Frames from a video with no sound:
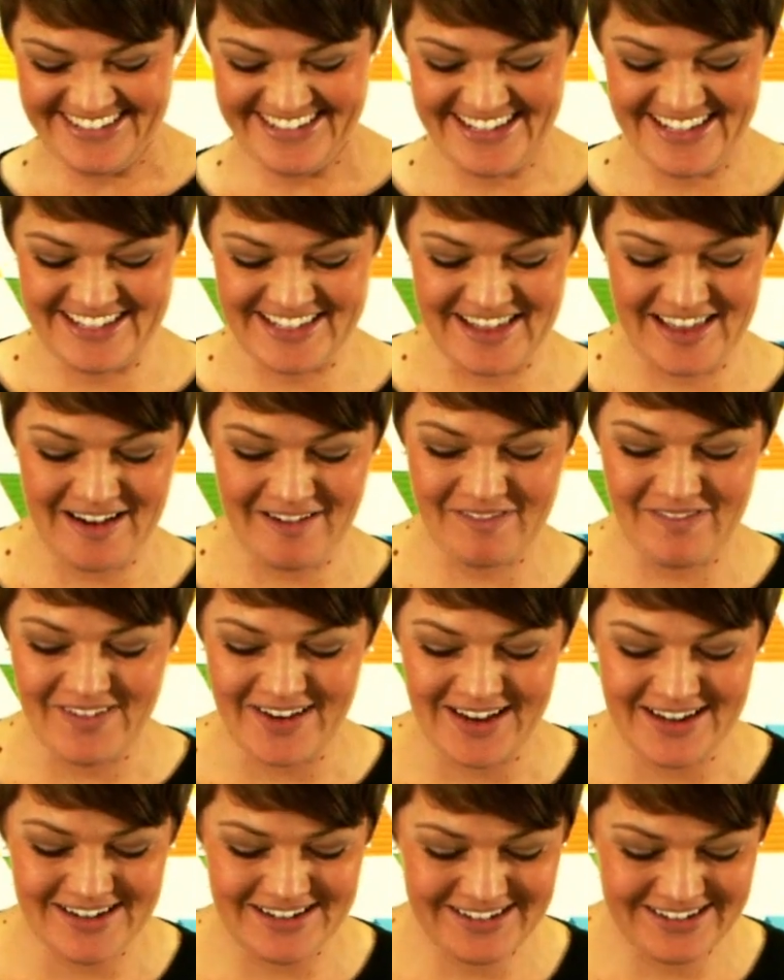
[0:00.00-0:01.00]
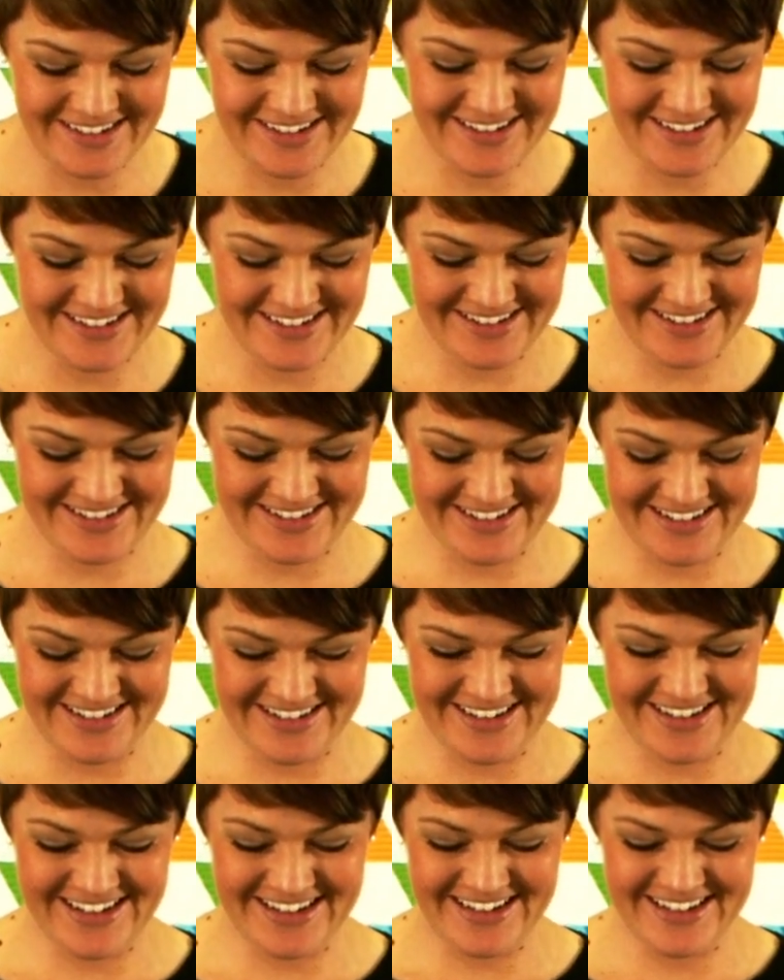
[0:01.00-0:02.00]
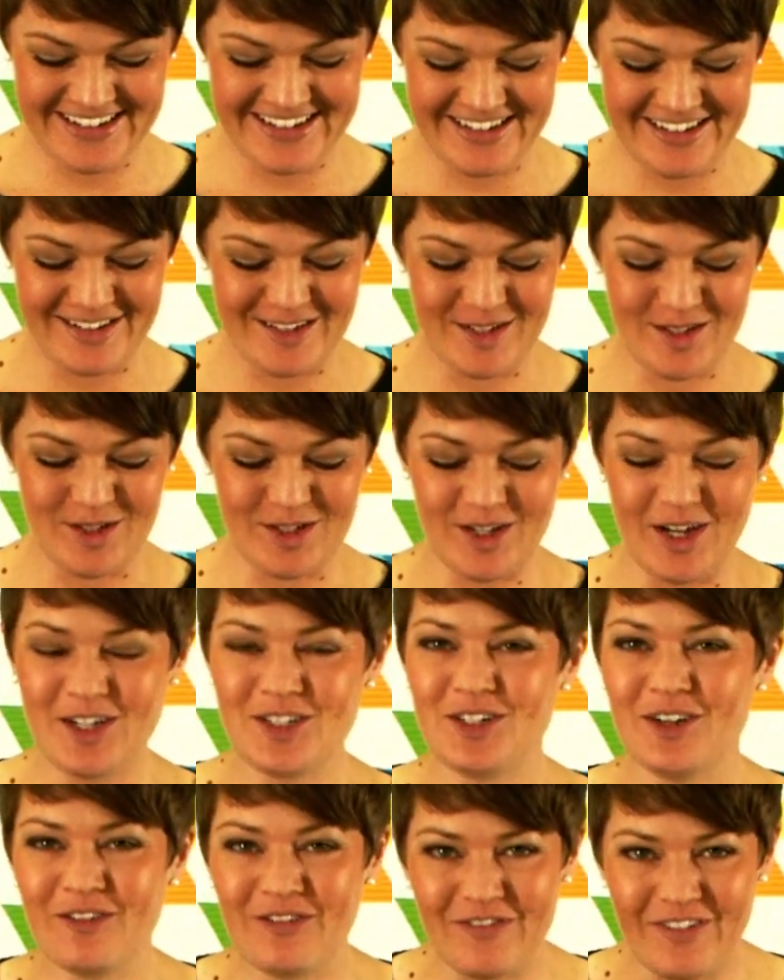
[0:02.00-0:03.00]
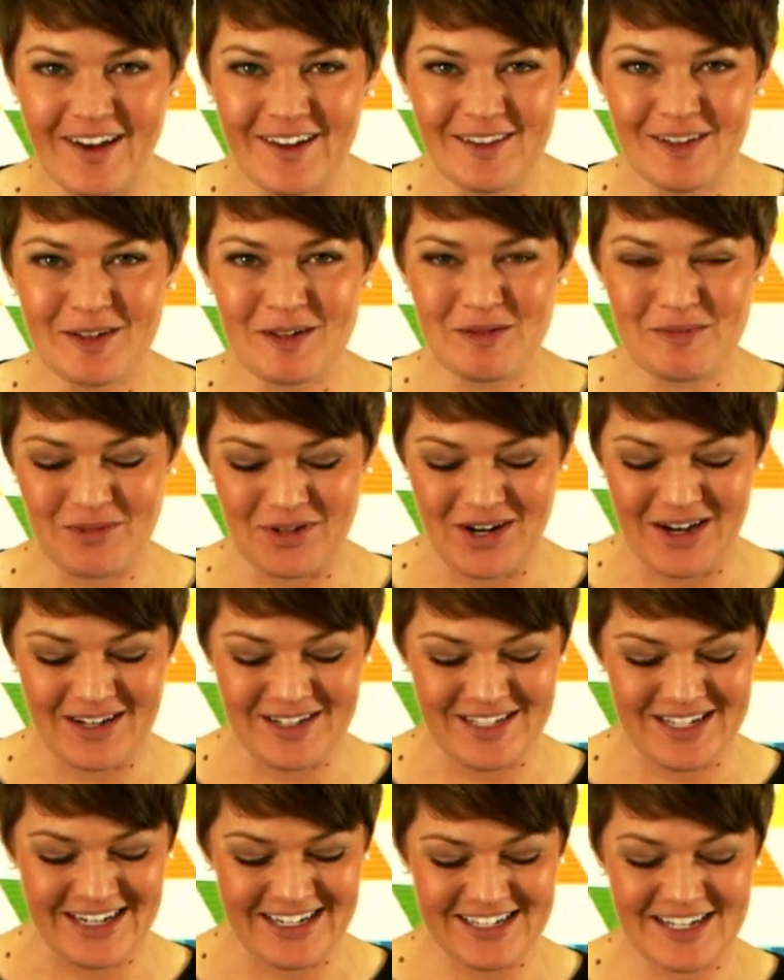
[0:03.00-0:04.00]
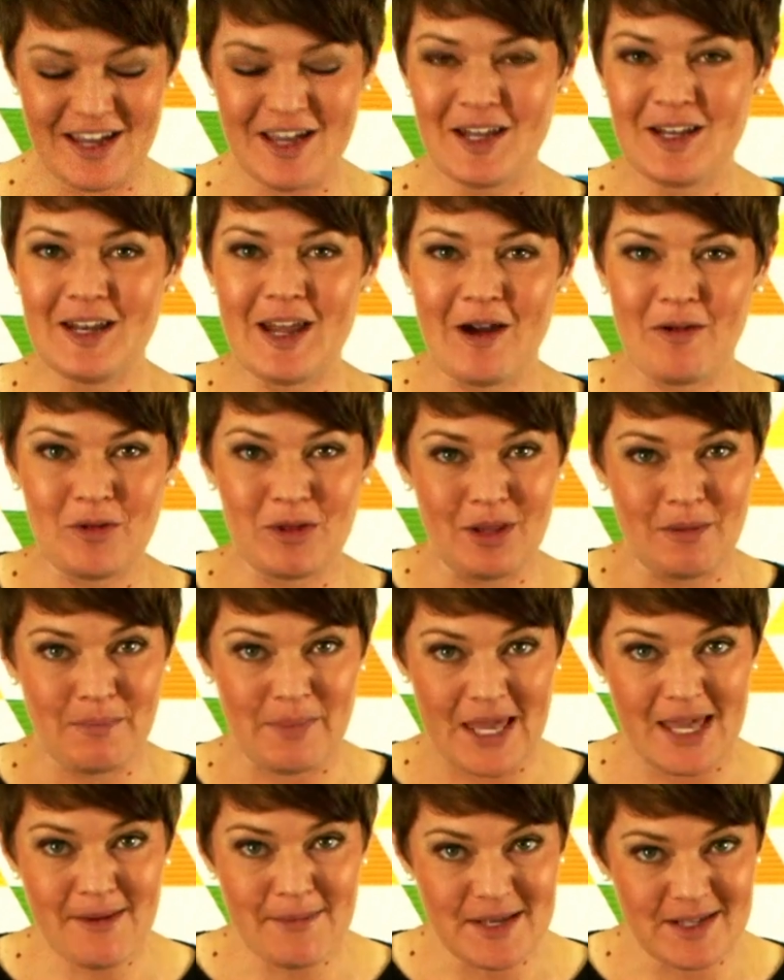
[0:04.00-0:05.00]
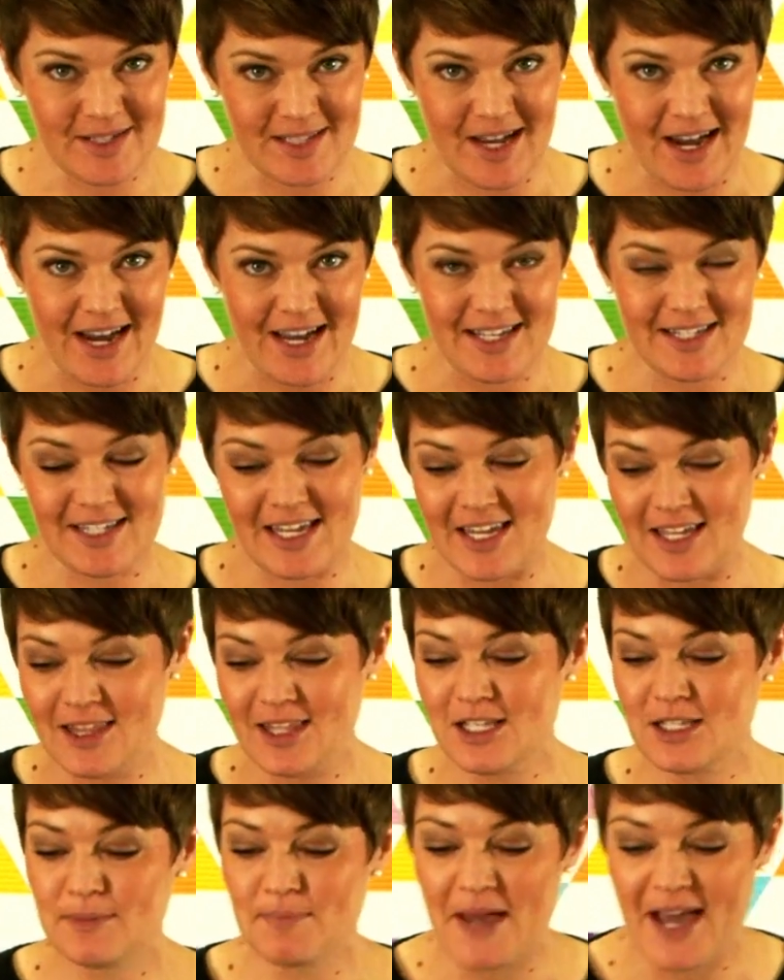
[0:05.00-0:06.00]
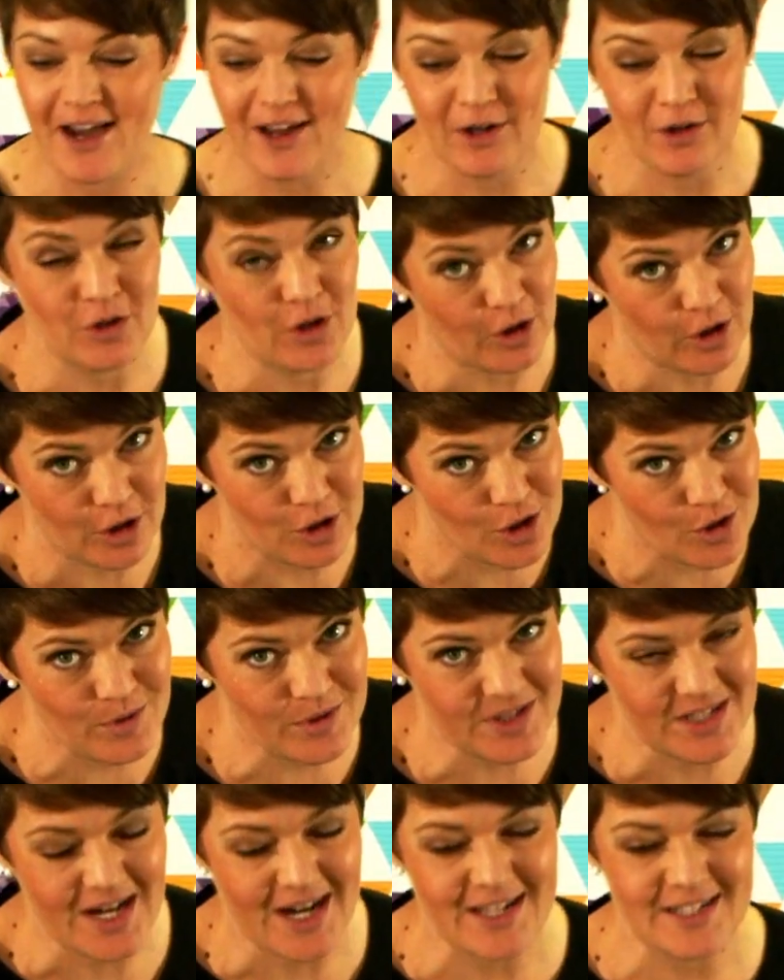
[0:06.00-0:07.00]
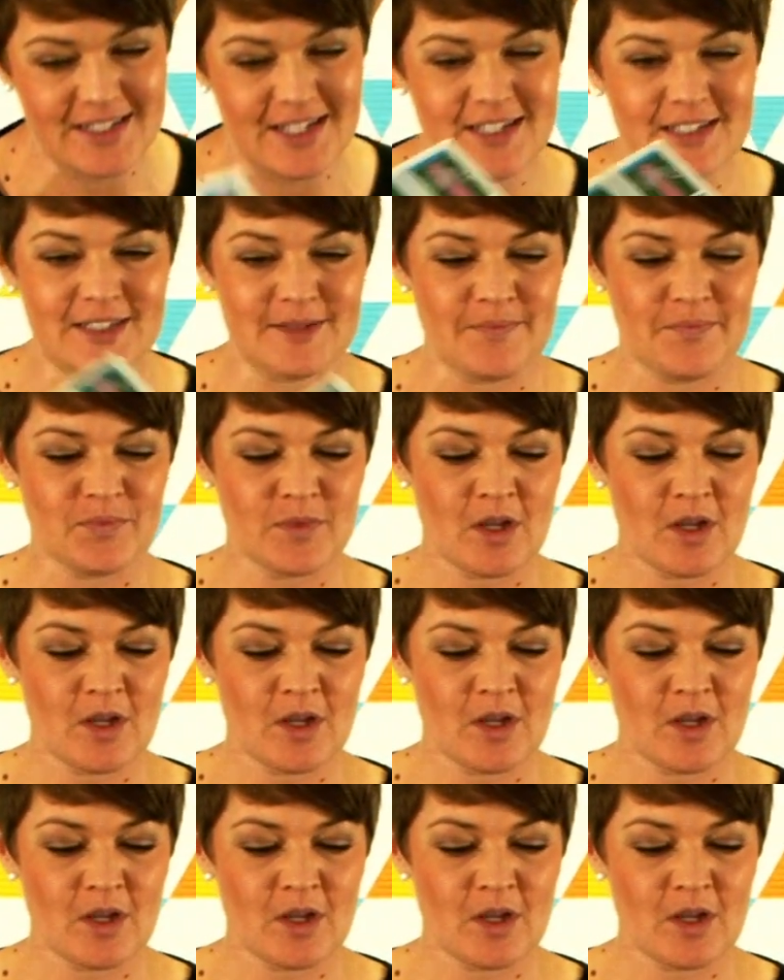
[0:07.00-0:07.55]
Isn't that fun? Such a fun little project. Now, the baby size in this pattern, there are 2 sizes.